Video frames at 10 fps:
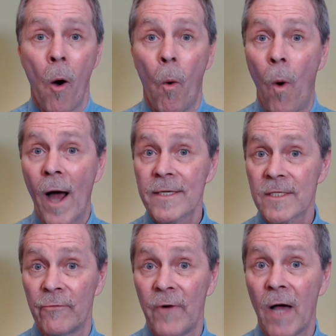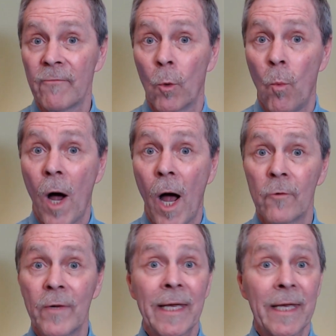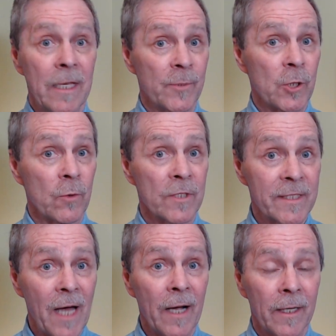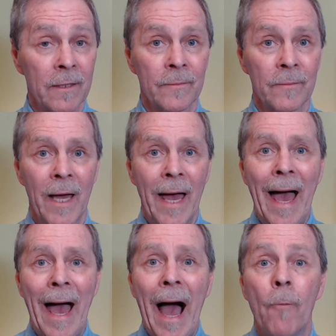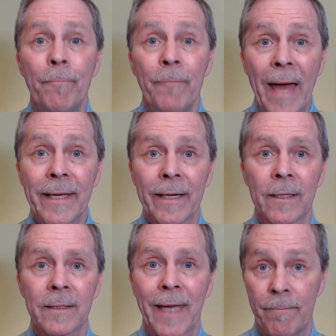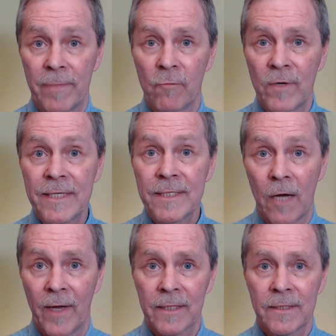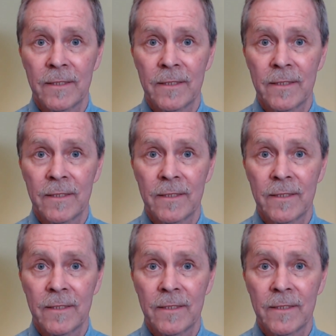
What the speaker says: why survival wiring keeps you stuck, how panic can be redirected,